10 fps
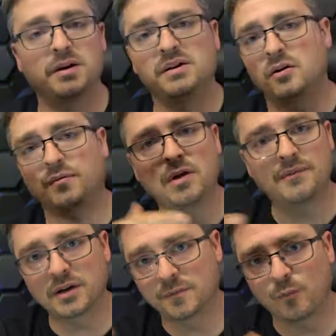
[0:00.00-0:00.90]
But, you know, if you
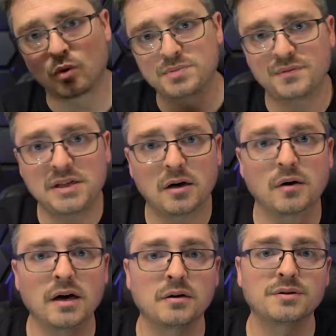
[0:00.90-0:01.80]
have other forms of
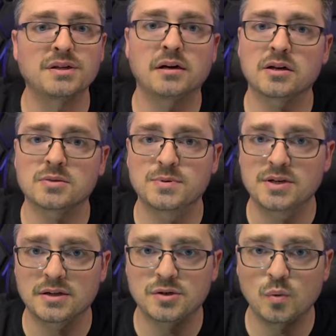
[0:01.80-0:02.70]
DRLs and the
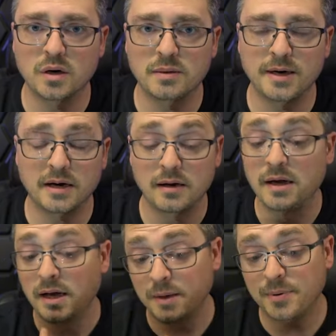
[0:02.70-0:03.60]
customer's not too worried about it,
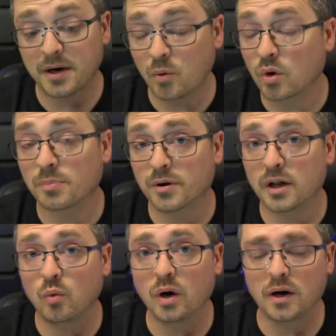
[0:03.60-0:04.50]
it probably work
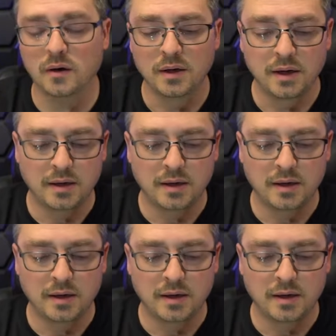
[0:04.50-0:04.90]
pretty well.